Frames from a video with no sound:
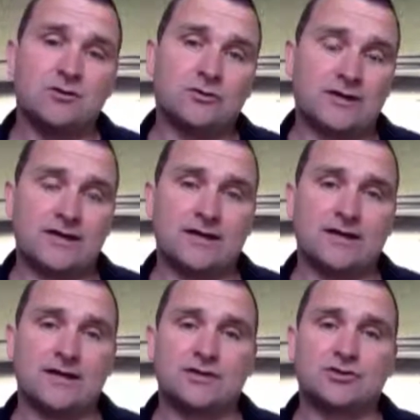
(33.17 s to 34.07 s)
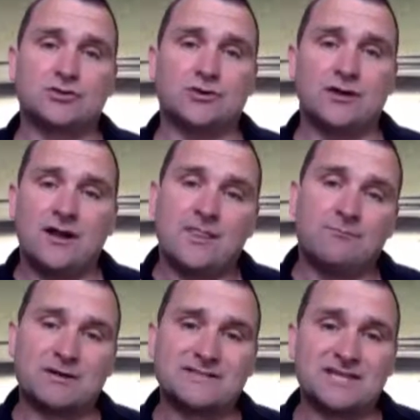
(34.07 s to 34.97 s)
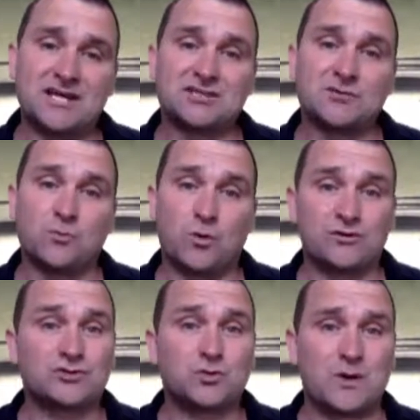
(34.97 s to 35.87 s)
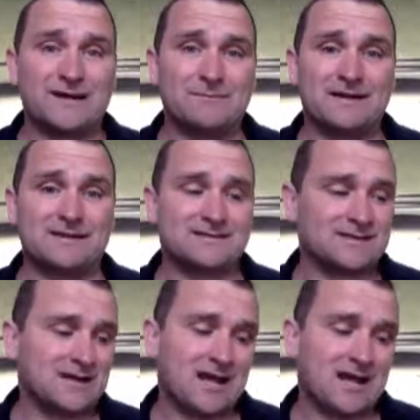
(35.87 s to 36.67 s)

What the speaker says: Okay, so the presentation was 20 minutes.